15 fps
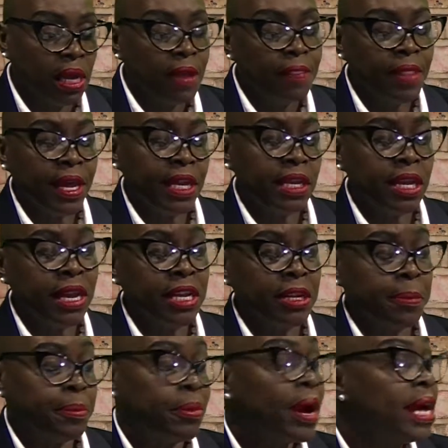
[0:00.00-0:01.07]
And then in the
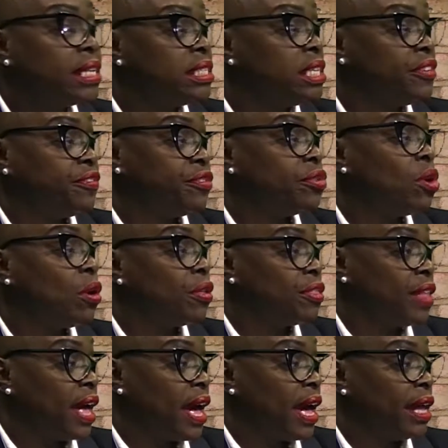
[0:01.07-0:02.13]
process of all
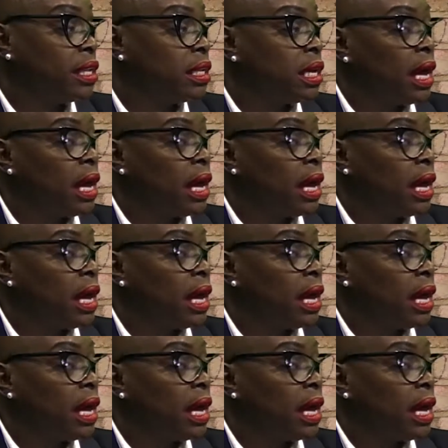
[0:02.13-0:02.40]
that,